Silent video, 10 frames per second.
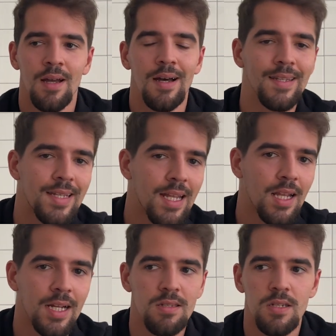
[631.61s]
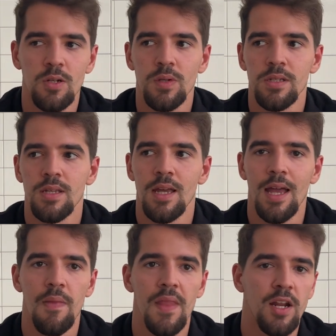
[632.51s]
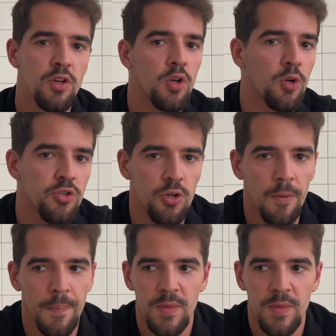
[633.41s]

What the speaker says: a deadline series, and then a nurture.